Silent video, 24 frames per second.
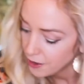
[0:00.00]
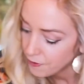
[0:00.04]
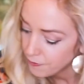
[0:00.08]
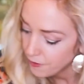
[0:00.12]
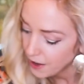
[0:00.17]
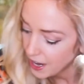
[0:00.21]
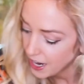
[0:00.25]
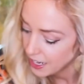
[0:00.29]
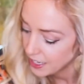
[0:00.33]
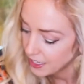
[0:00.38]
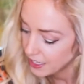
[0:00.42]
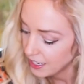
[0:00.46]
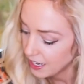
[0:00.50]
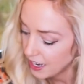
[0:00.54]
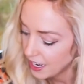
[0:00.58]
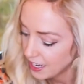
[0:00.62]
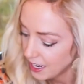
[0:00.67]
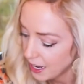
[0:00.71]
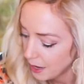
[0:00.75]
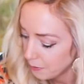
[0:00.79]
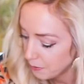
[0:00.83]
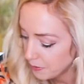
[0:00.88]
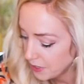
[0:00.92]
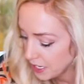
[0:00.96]
you find an
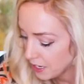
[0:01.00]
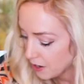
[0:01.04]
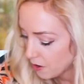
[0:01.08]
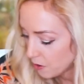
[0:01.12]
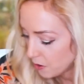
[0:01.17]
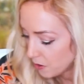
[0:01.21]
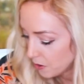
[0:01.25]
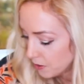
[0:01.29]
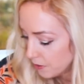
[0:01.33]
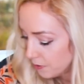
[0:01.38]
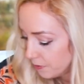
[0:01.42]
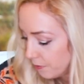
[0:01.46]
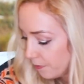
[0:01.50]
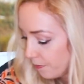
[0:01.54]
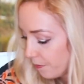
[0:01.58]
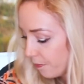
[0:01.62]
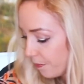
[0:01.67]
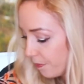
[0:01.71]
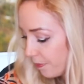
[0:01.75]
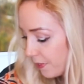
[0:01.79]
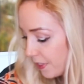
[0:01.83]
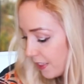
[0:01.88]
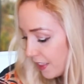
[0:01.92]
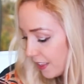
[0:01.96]
empty hole.
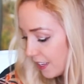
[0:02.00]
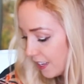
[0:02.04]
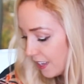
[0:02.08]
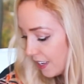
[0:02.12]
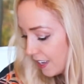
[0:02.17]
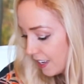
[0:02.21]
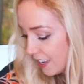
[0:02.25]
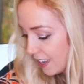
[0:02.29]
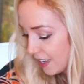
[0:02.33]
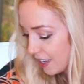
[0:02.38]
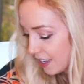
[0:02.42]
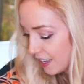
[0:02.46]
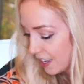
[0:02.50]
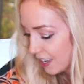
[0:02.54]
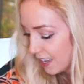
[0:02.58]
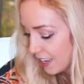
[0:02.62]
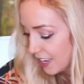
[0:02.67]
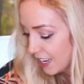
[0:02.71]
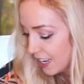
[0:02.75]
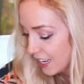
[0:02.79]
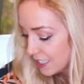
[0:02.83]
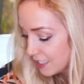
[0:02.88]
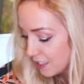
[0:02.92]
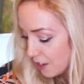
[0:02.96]
It's